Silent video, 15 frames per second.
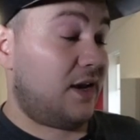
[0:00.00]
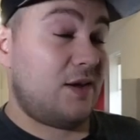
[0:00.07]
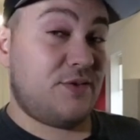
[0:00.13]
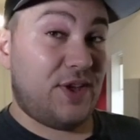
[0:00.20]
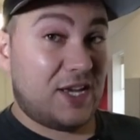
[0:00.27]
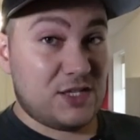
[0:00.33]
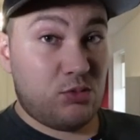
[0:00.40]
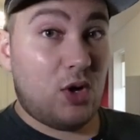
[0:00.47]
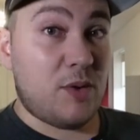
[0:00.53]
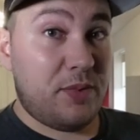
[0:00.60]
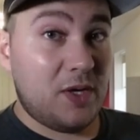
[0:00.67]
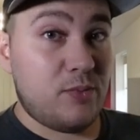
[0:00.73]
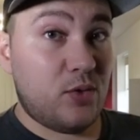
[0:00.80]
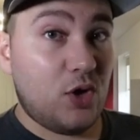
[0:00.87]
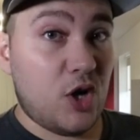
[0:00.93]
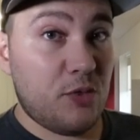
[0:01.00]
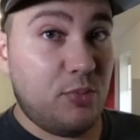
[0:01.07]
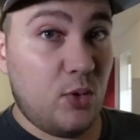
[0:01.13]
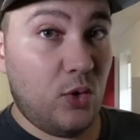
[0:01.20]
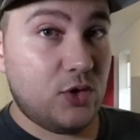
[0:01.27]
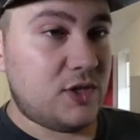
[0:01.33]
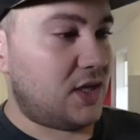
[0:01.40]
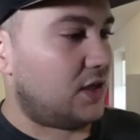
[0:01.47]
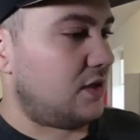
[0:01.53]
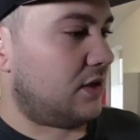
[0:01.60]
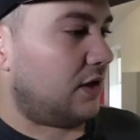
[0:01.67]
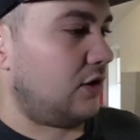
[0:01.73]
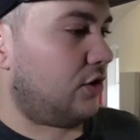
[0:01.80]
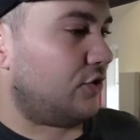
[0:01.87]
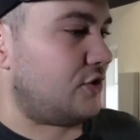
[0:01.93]
That's why people go ported
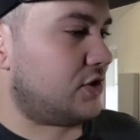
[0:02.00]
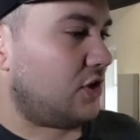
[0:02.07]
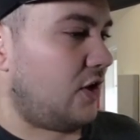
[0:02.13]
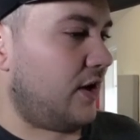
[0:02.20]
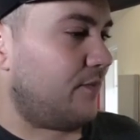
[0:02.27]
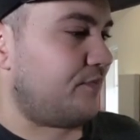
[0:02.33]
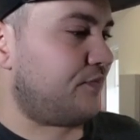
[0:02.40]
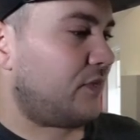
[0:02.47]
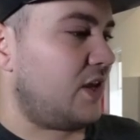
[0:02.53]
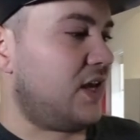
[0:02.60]
a lot of the time.